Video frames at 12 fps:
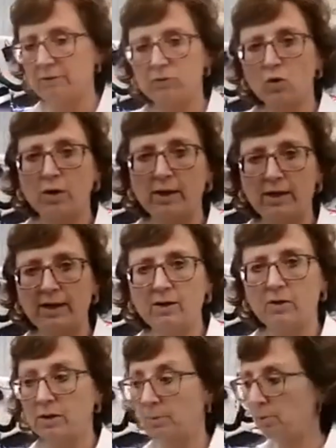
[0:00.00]
that I've got here
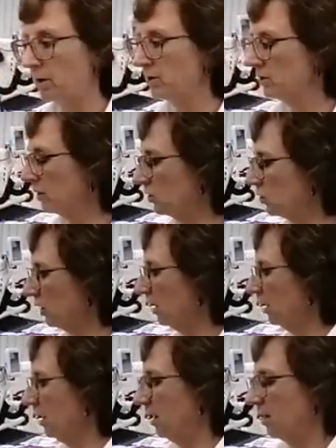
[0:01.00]
on the Pro
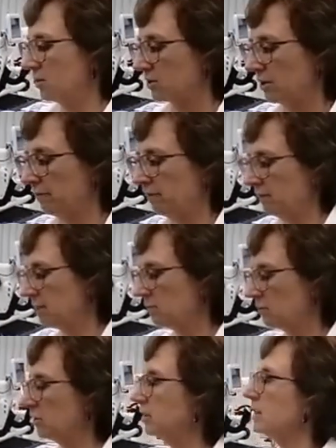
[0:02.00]
Stitcher. So first
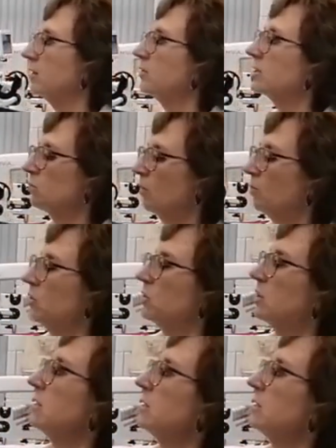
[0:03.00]
of all, looking at this one, which